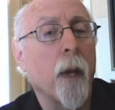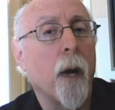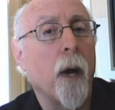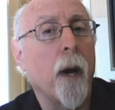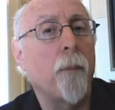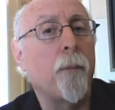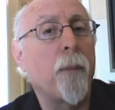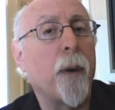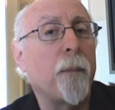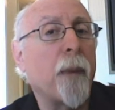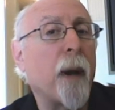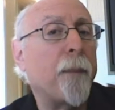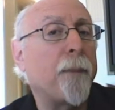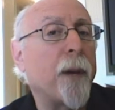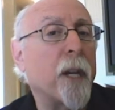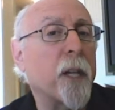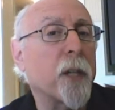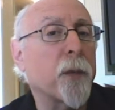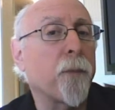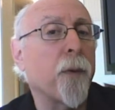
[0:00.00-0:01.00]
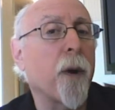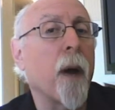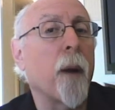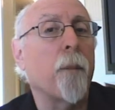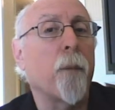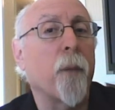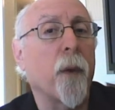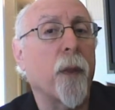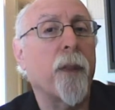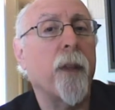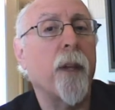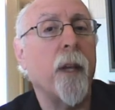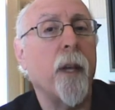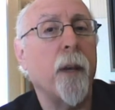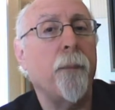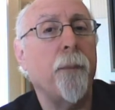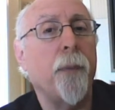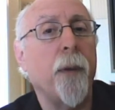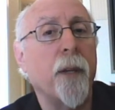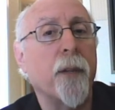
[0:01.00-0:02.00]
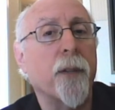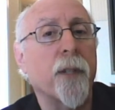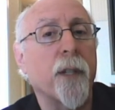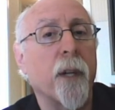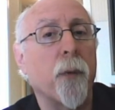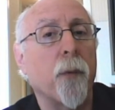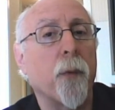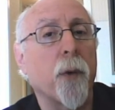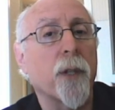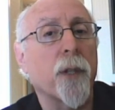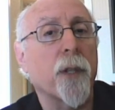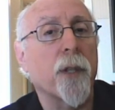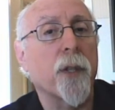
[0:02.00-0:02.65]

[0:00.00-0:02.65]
But my biggest problem with the EPC was the